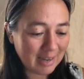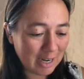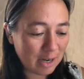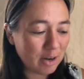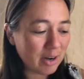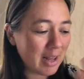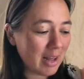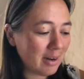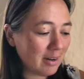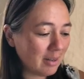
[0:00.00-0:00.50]

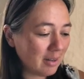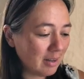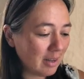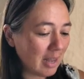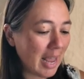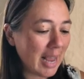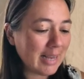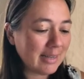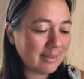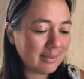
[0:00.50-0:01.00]
Internet,
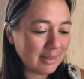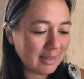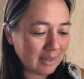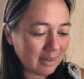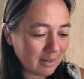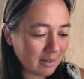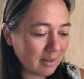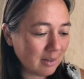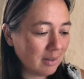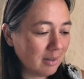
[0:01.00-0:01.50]

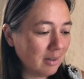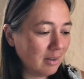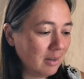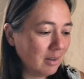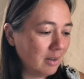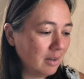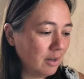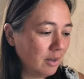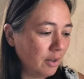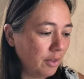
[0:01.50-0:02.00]
AC,
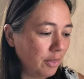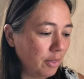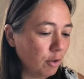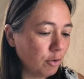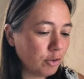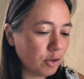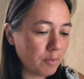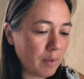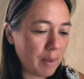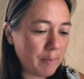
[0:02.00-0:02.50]

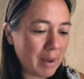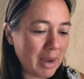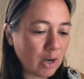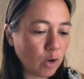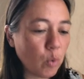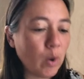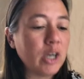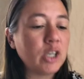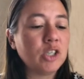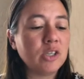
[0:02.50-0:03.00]
those are my
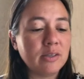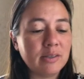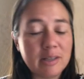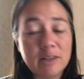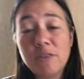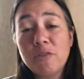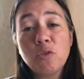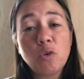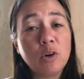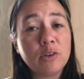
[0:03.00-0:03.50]
main questions.
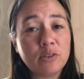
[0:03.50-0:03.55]
And then of